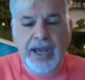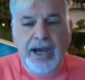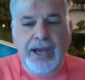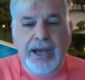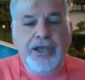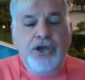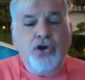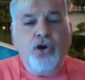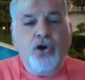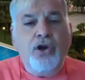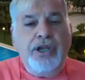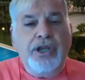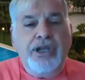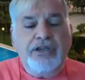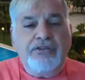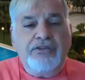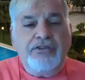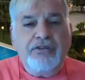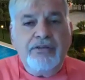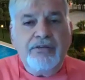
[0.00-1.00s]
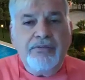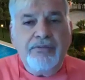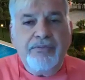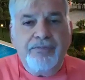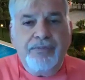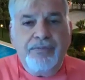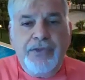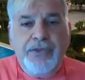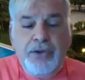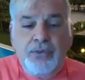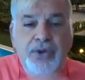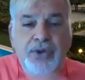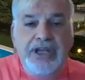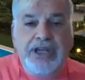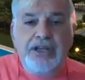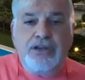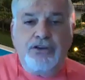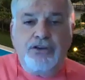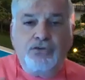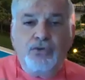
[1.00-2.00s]
I call it, we
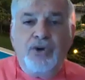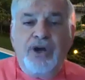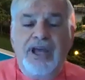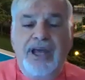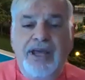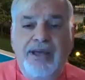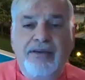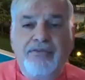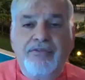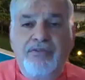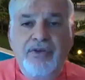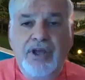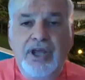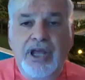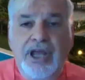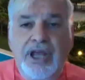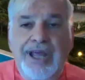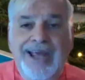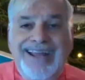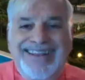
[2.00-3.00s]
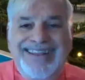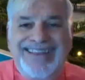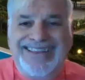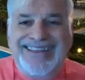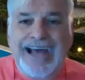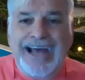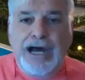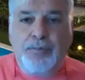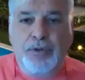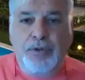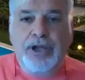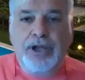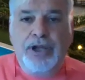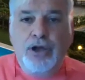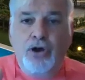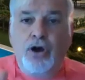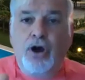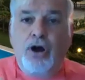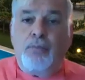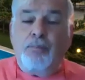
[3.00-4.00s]
need to have double
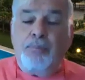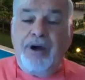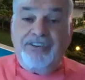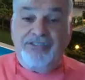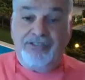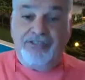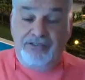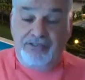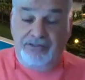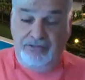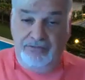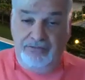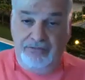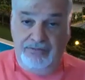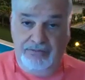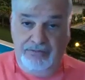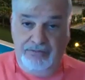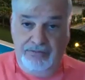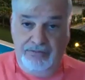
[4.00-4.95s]
compass.